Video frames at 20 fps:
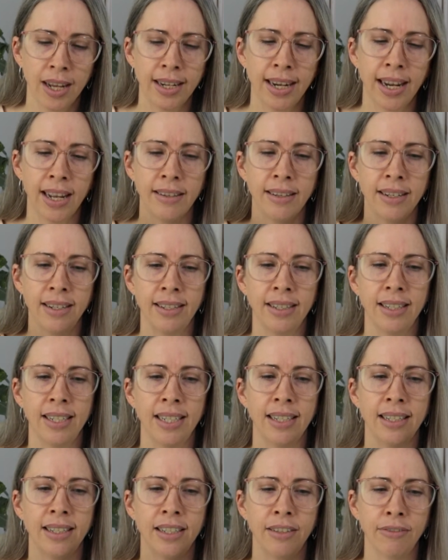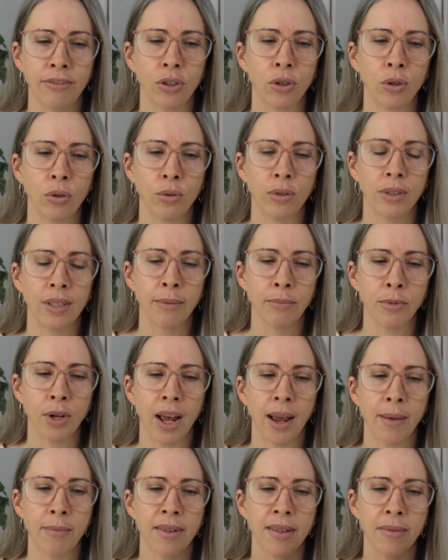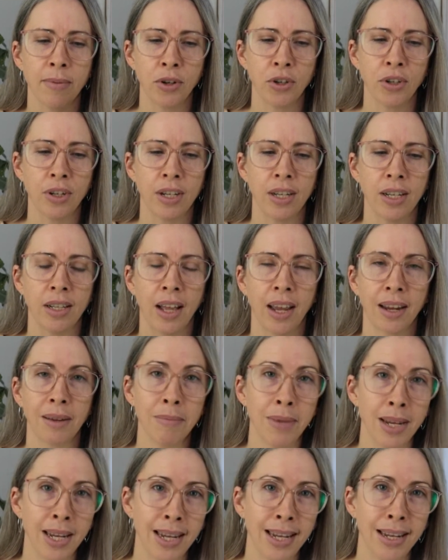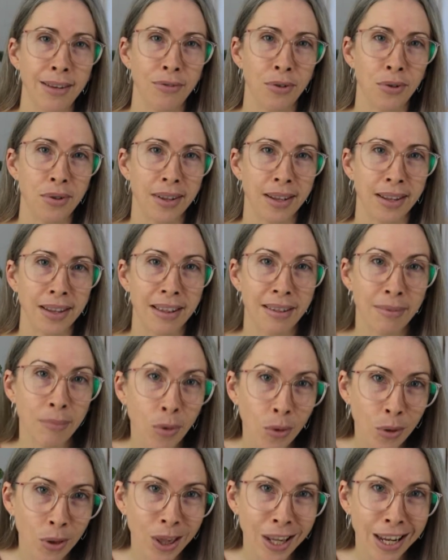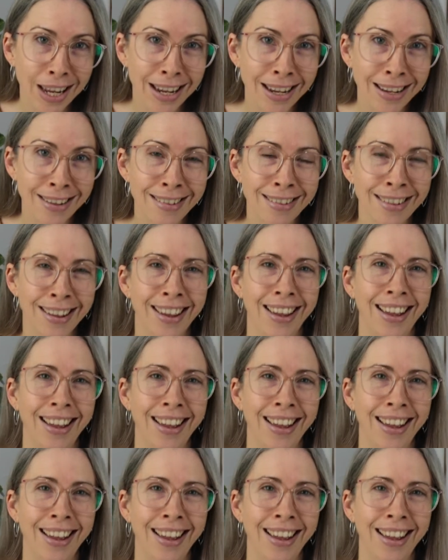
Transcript: Now this is difficult sometimes, especially like me, if you're selling small things,